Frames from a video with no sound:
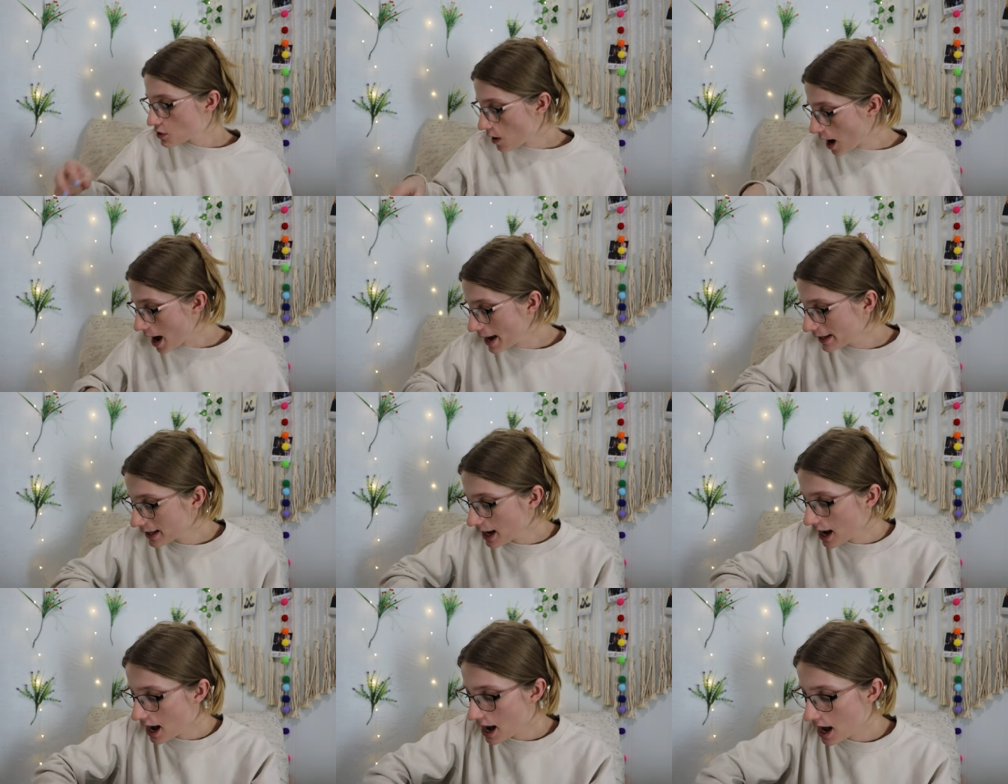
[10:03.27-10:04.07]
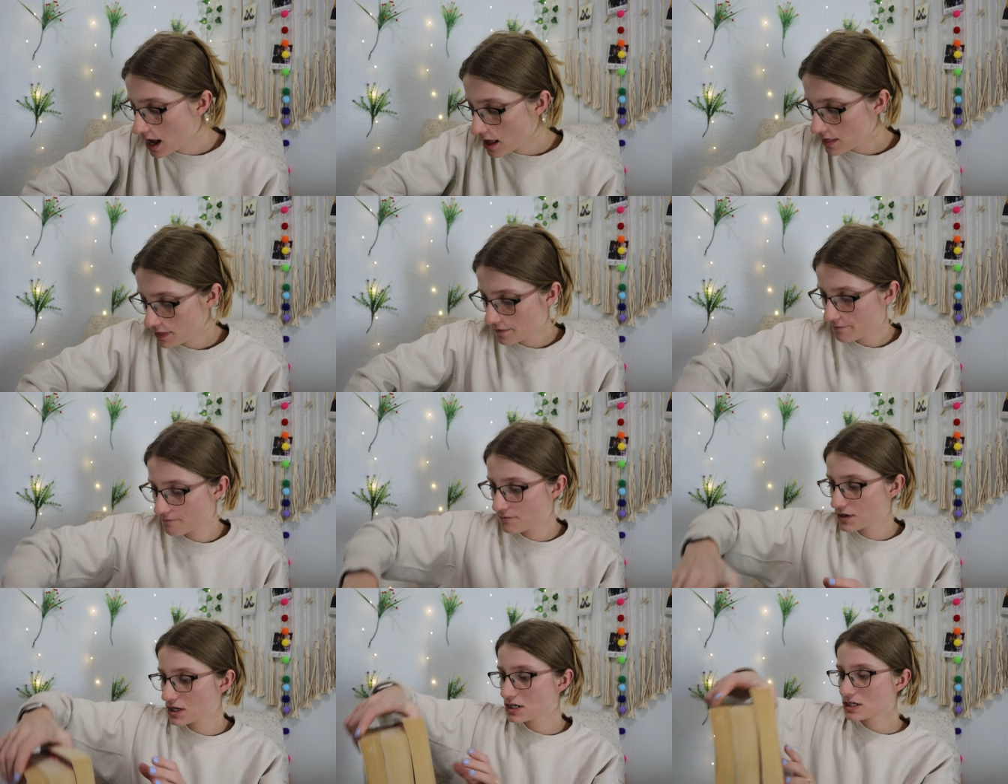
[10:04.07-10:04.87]
so i got the
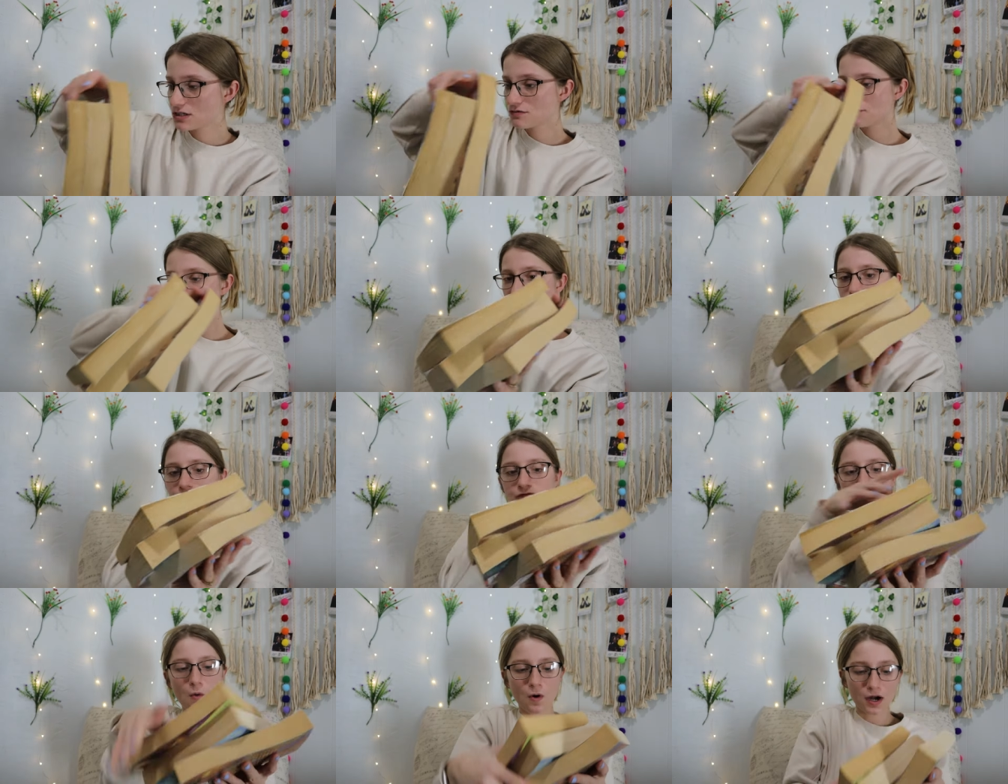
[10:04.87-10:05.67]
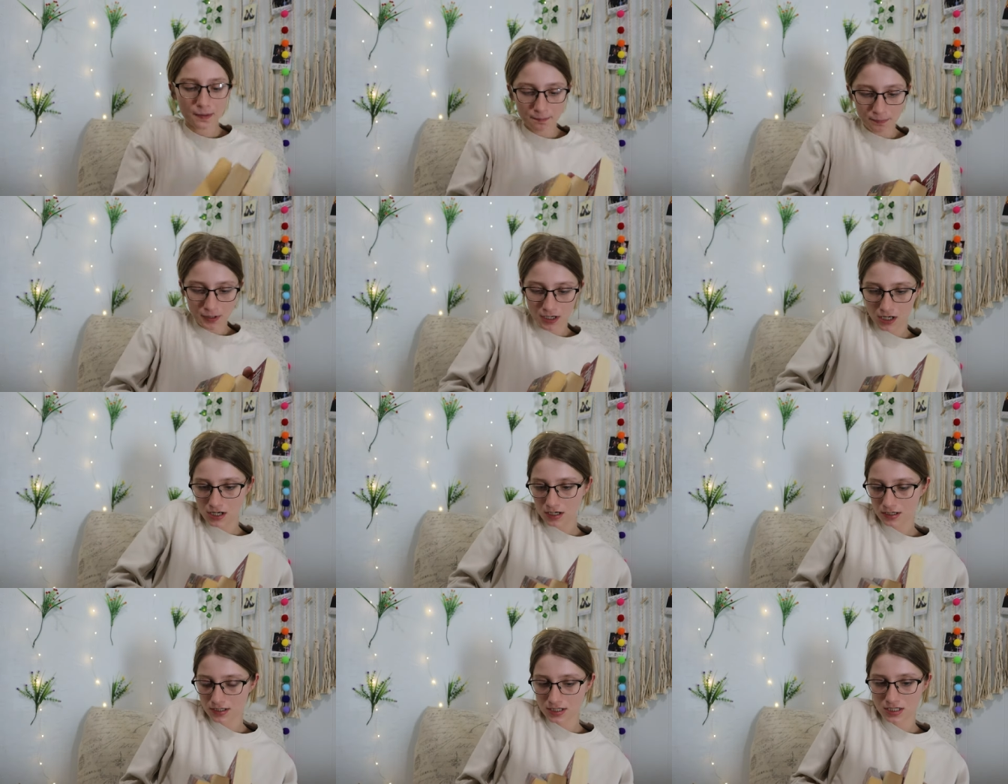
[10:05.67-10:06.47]
first four
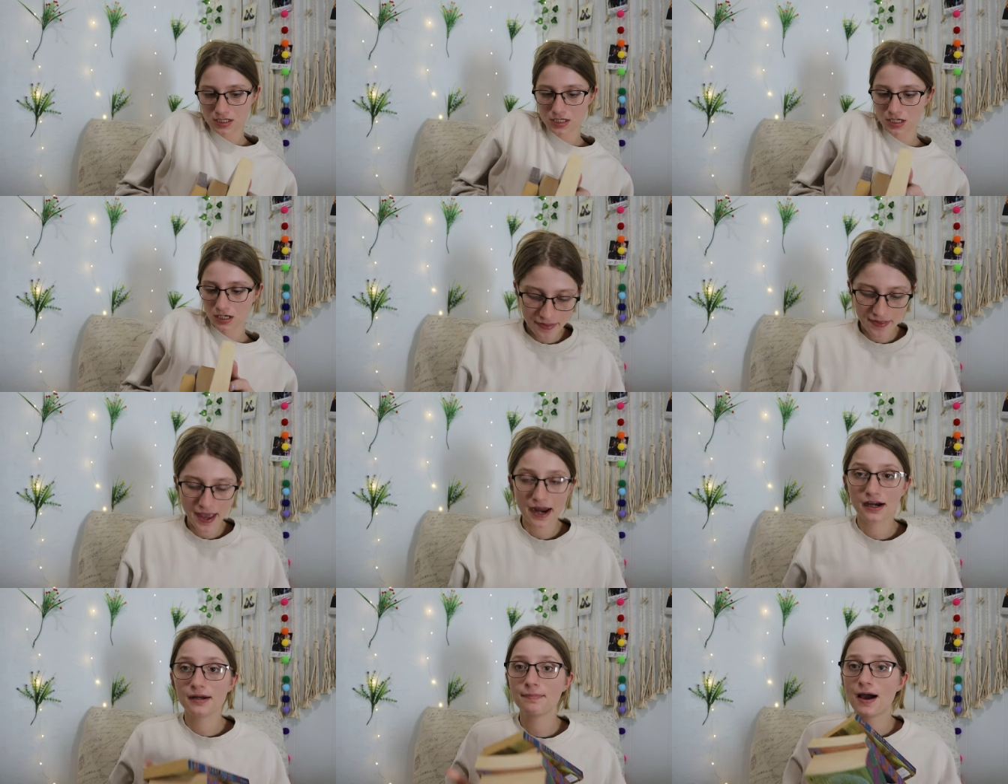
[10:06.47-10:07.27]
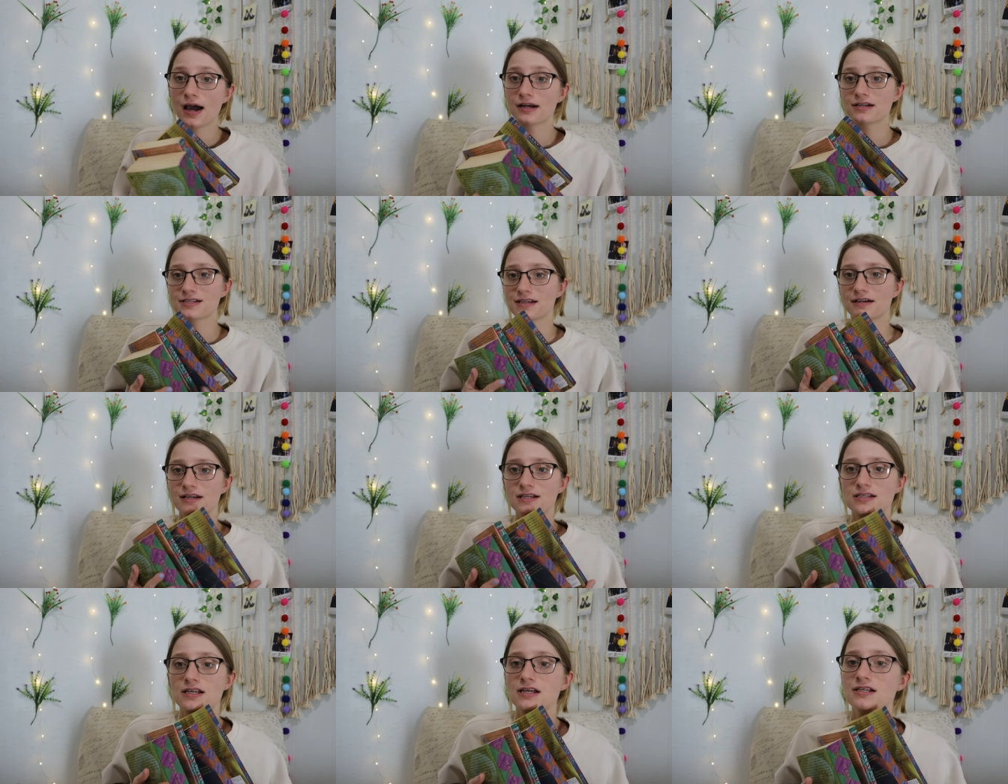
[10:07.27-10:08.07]
books in the harry potter
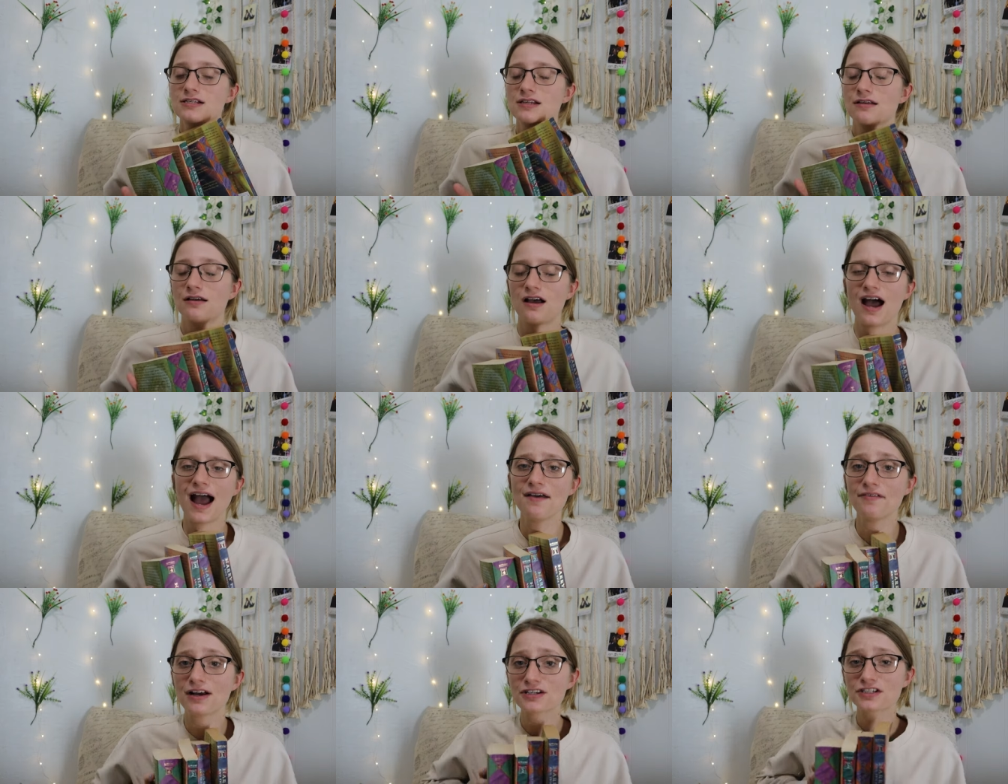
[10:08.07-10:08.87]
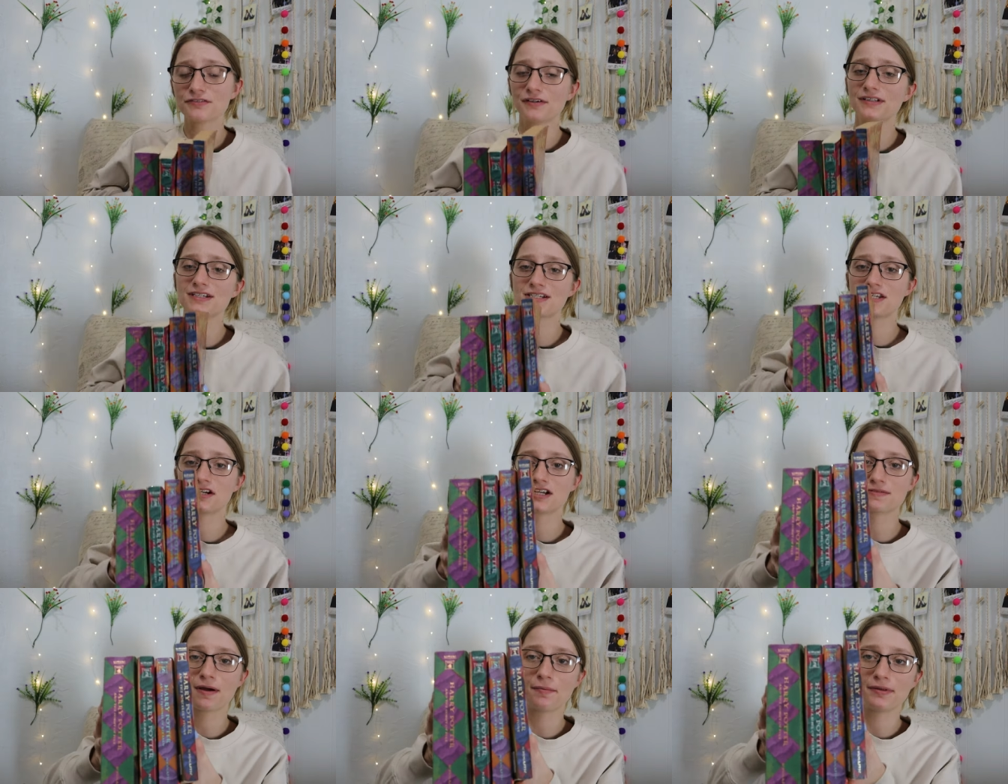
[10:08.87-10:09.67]
series because i've actually read the
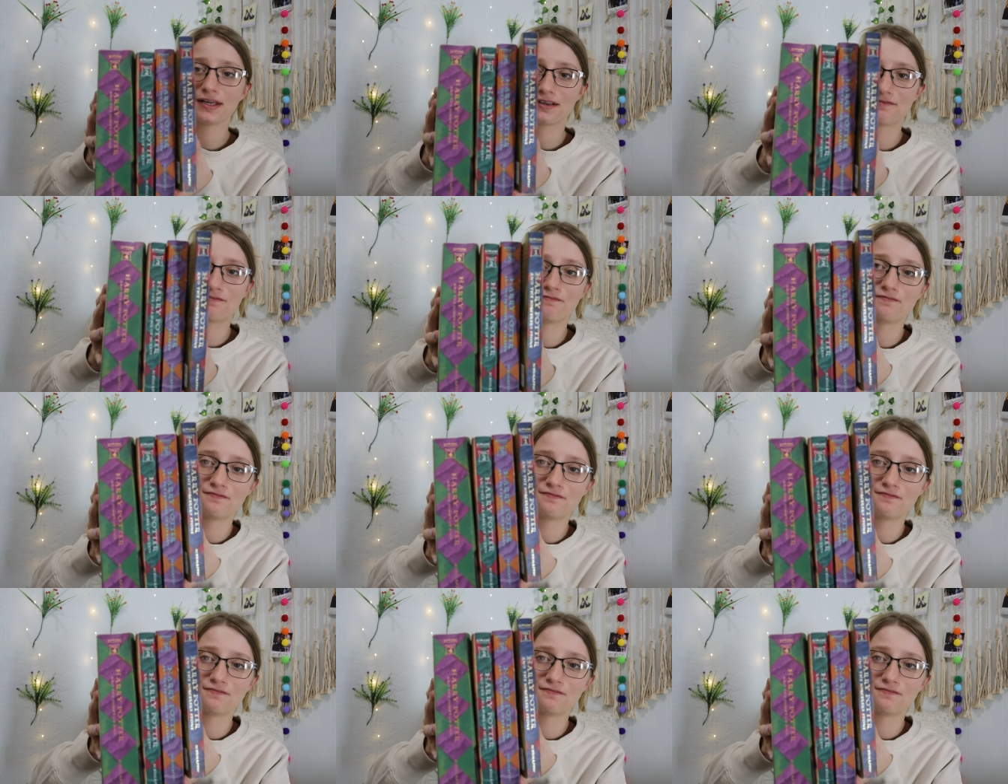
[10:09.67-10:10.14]
series probably like